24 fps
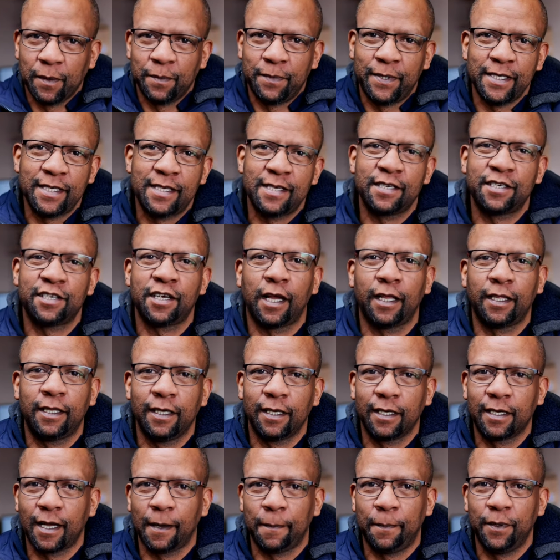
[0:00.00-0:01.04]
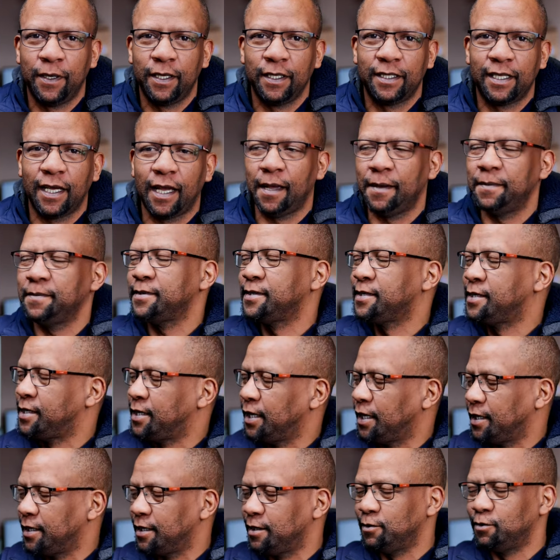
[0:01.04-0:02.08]
the shutter a couple of times,
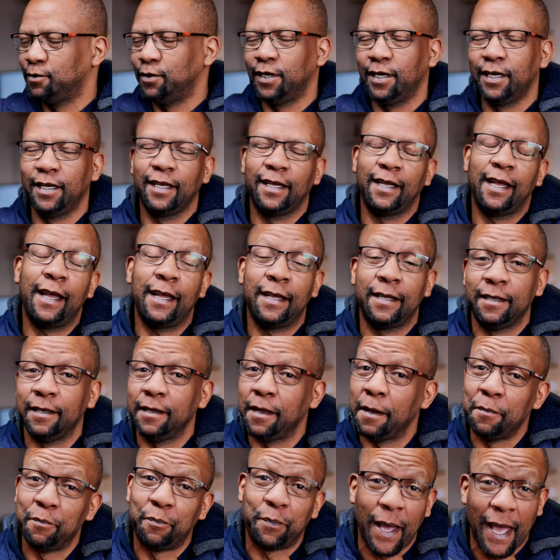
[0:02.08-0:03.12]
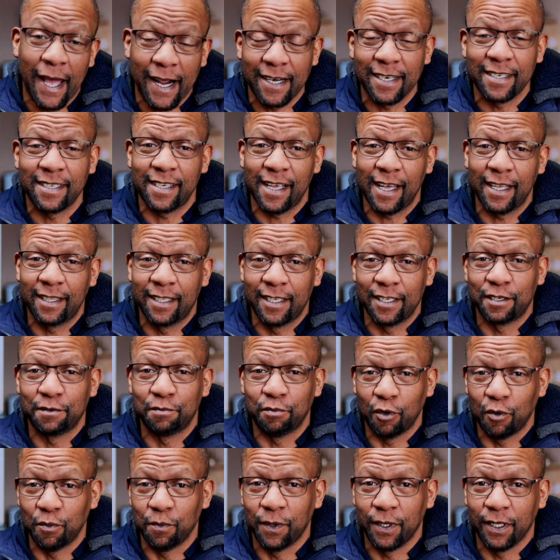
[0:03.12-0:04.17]
turn away, hey, embarrassed at this
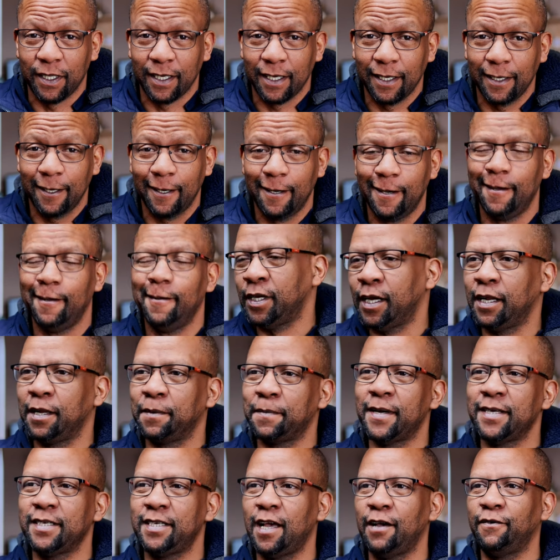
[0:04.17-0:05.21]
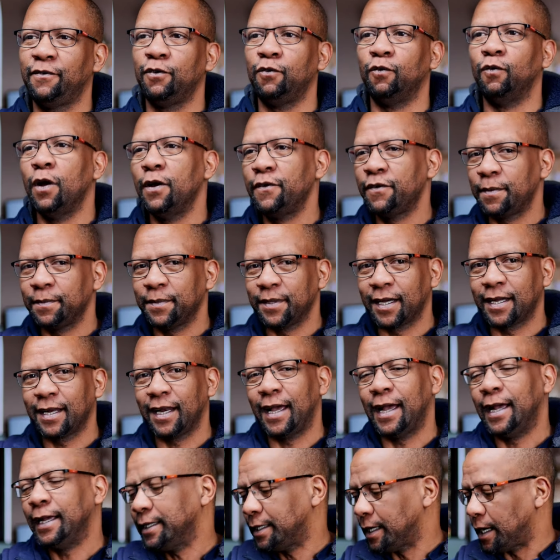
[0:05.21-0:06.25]
moment, eh? Turning myself away from the
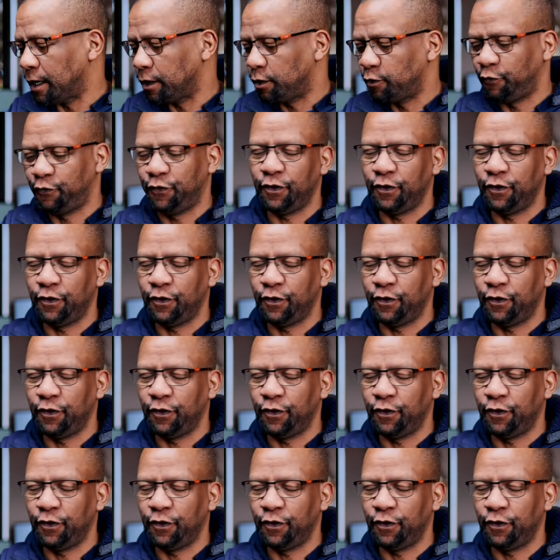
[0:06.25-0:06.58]
client, trying to